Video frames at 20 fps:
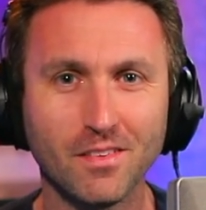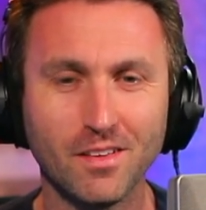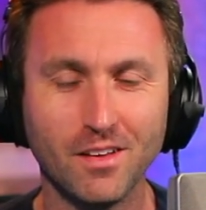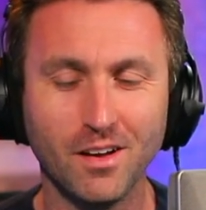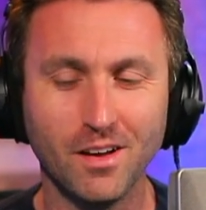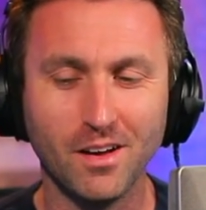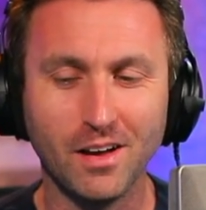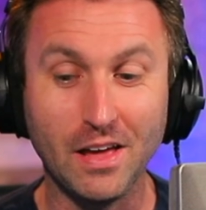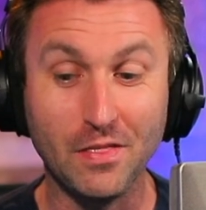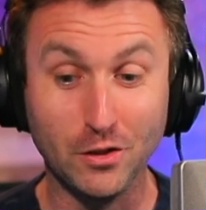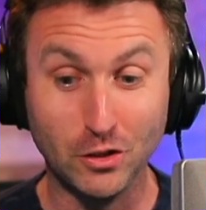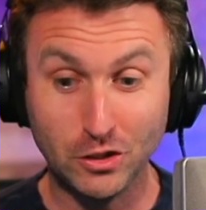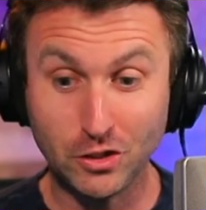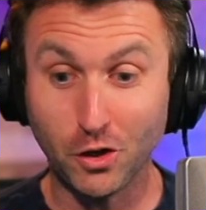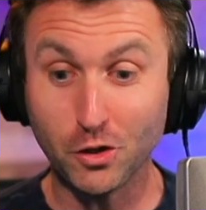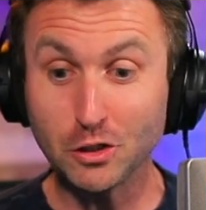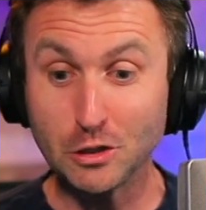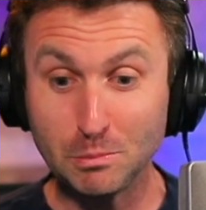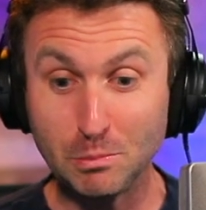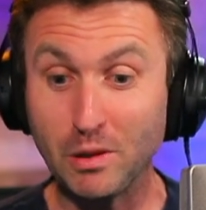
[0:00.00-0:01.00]
and the
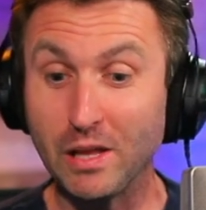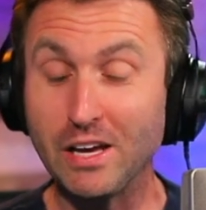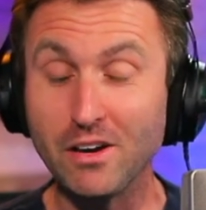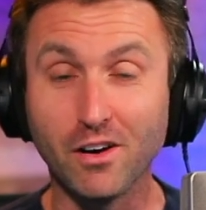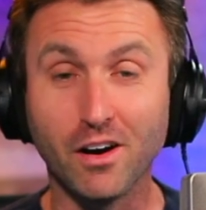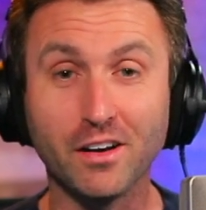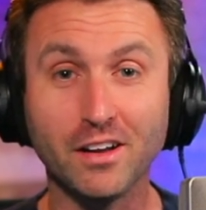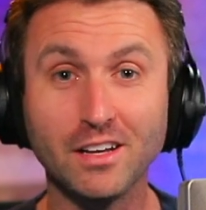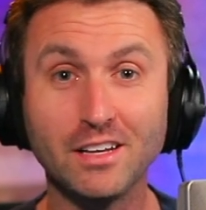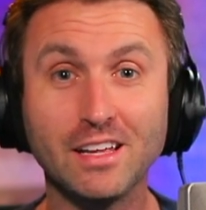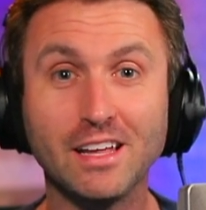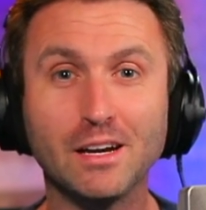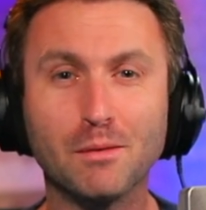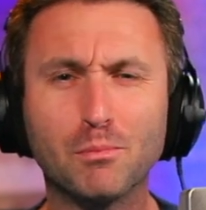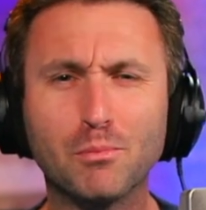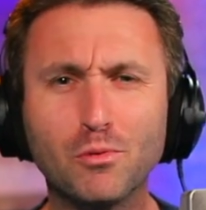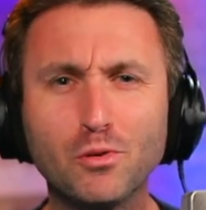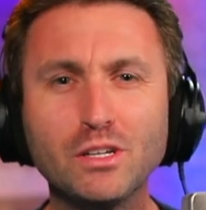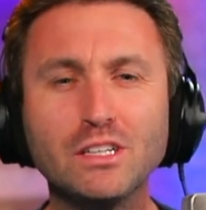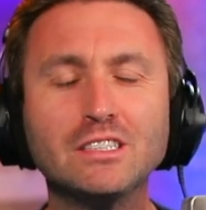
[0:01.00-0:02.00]
Sharks played on it in a
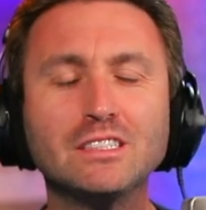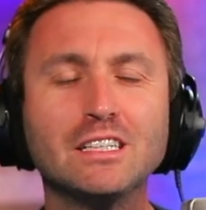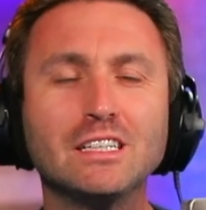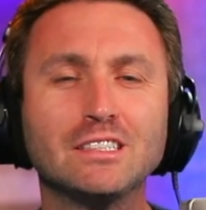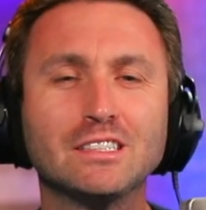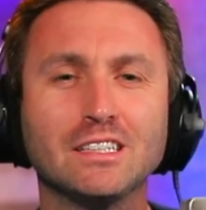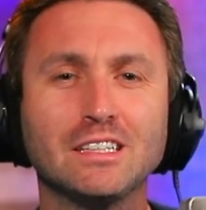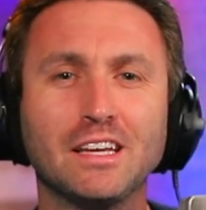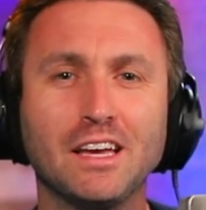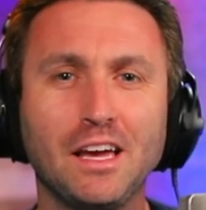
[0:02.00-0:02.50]
preseason